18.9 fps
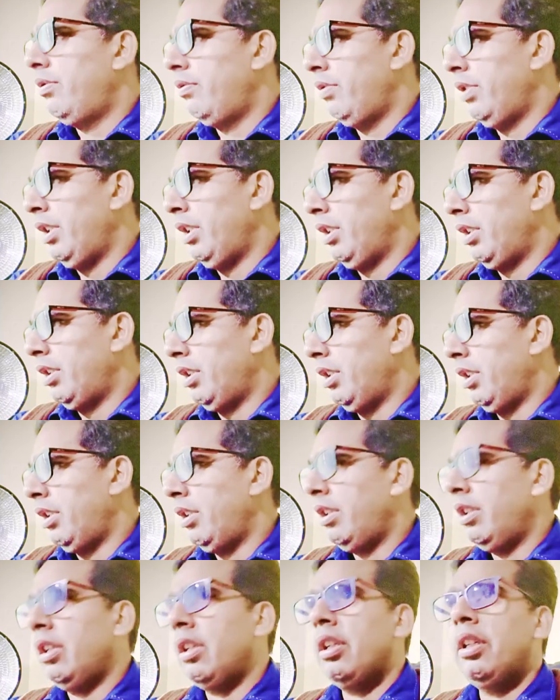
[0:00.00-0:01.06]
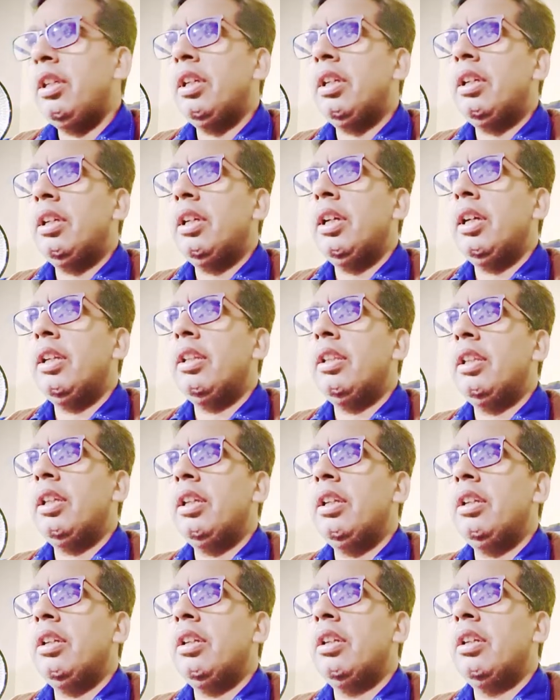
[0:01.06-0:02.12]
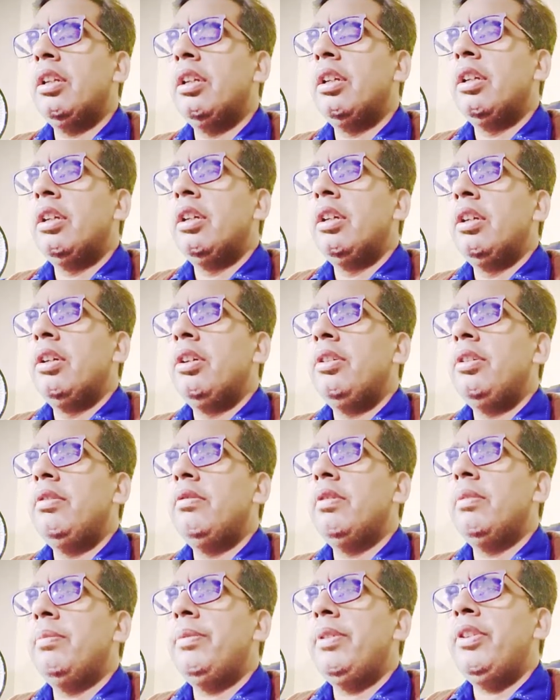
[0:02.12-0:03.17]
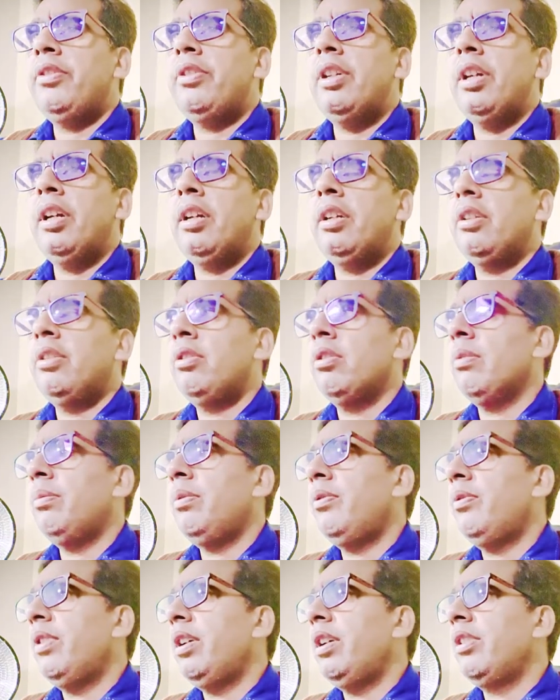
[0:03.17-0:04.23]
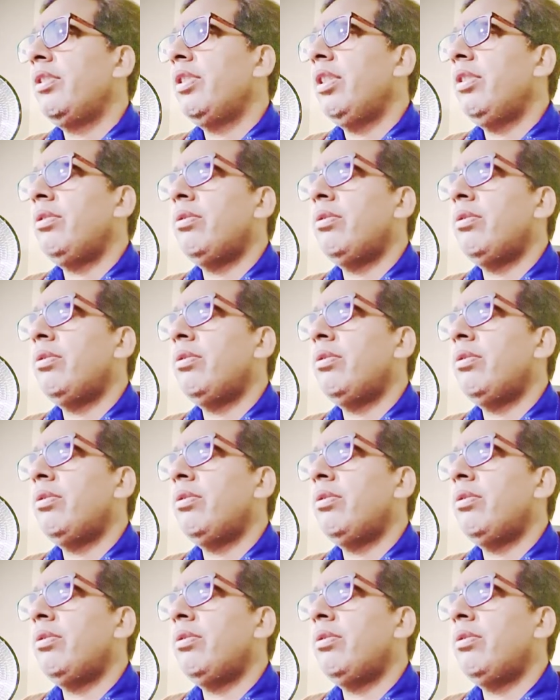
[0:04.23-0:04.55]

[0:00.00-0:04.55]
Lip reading: we created earlier, and then you will paste that Shopify access